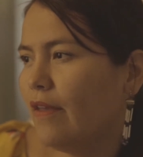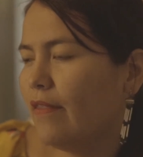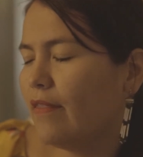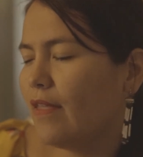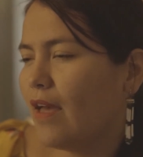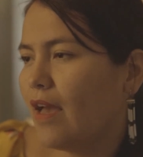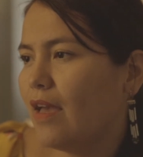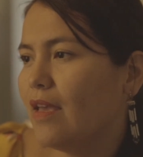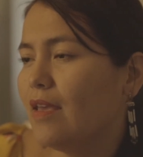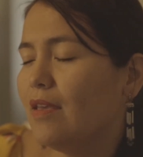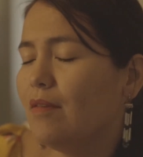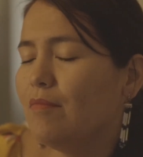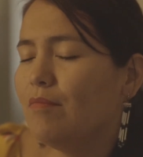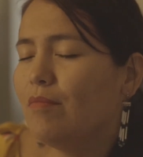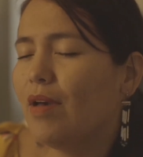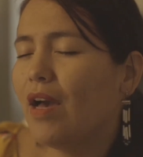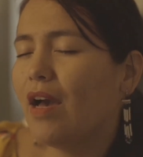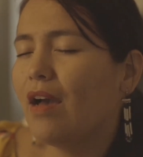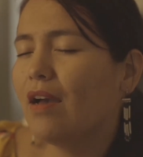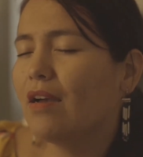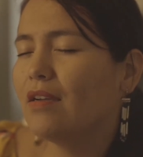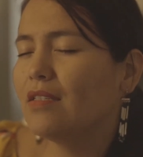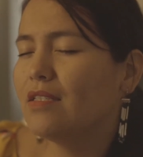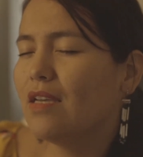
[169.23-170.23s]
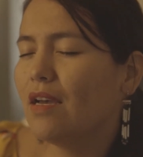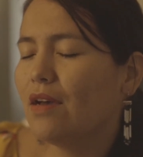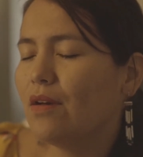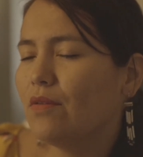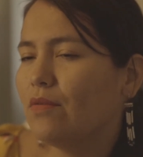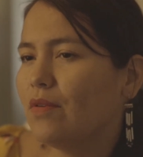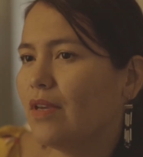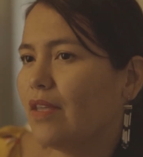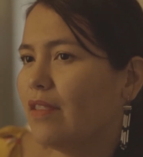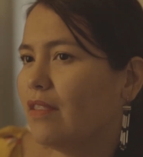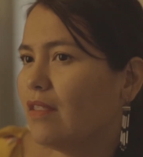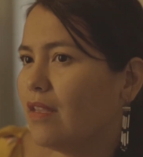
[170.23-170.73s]
that impact how
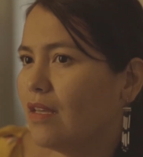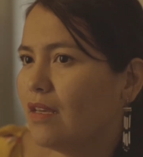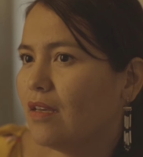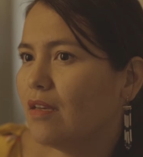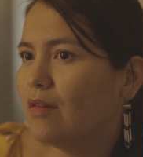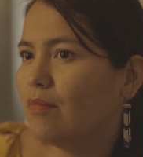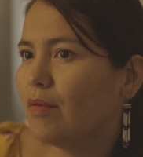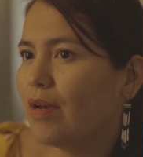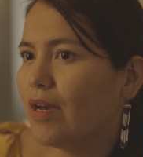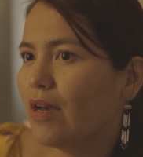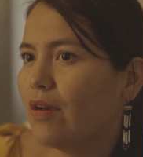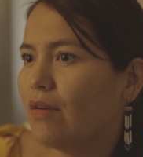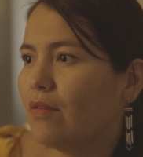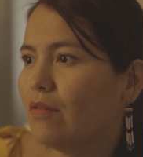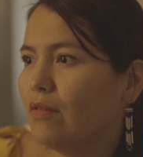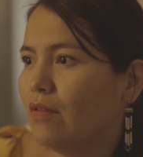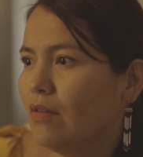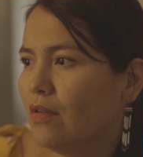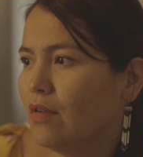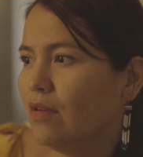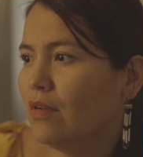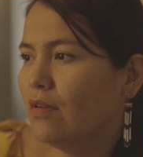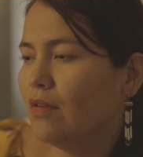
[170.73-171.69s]
we think about